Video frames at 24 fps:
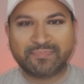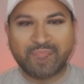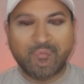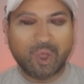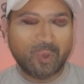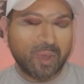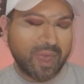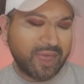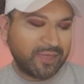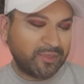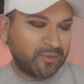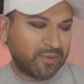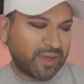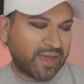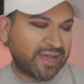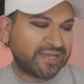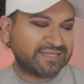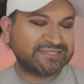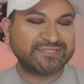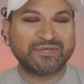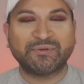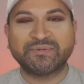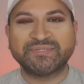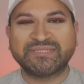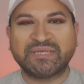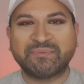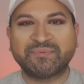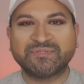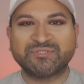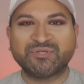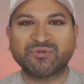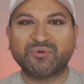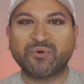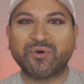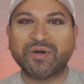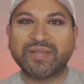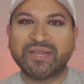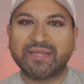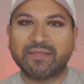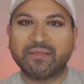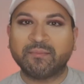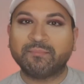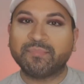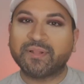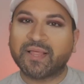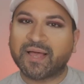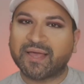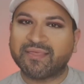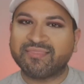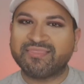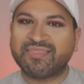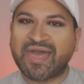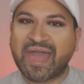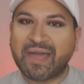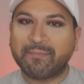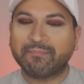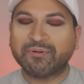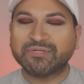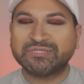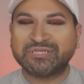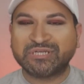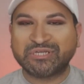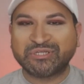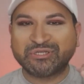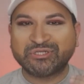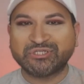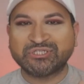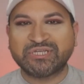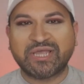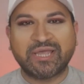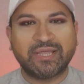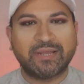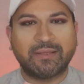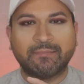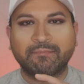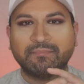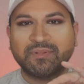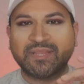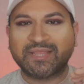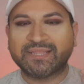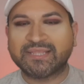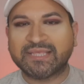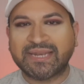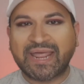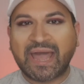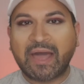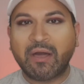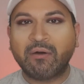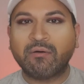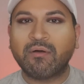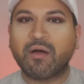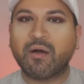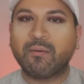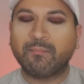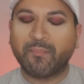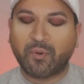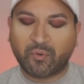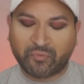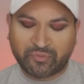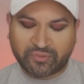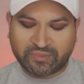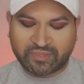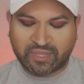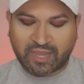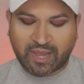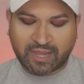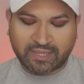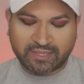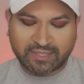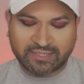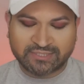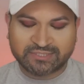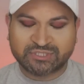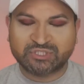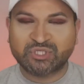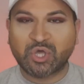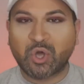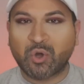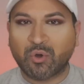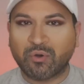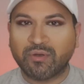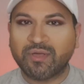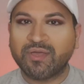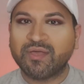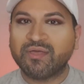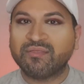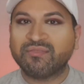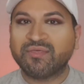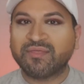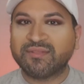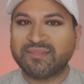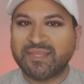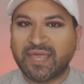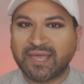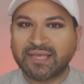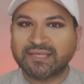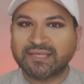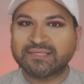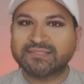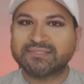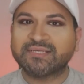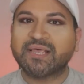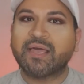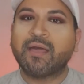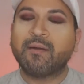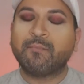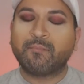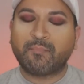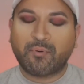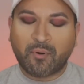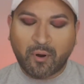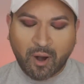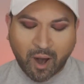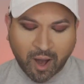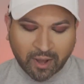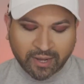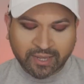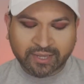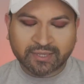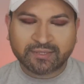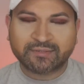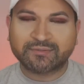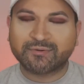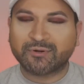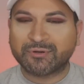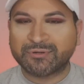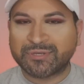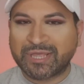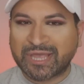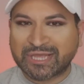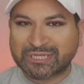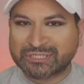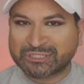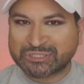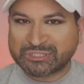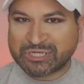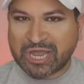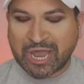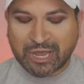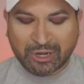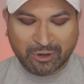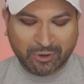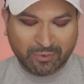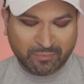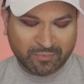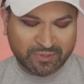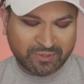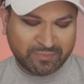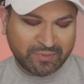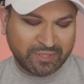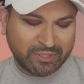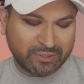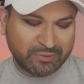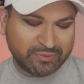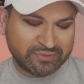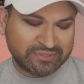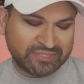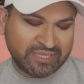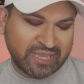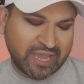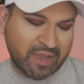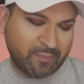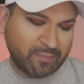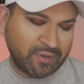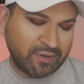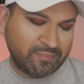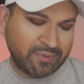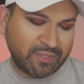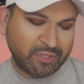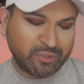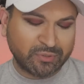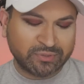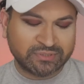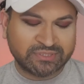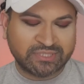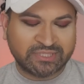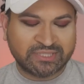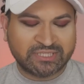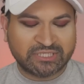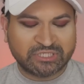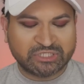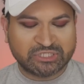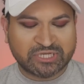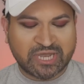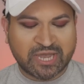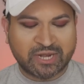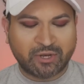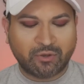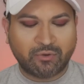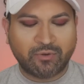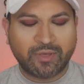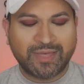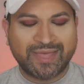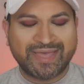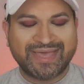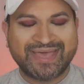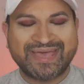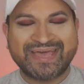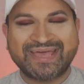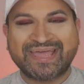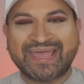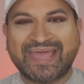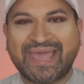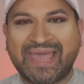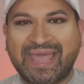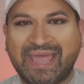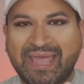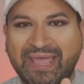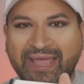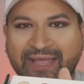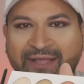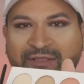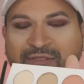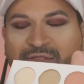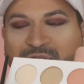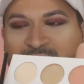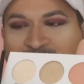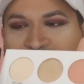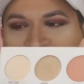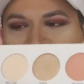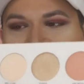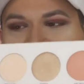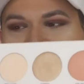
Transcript: Okay, you guys, so I was able to go ahead and apply that particular shade and blend it out on both of the eyelids. So the next product or next shadow I'm going to be using, the shadow Cancer,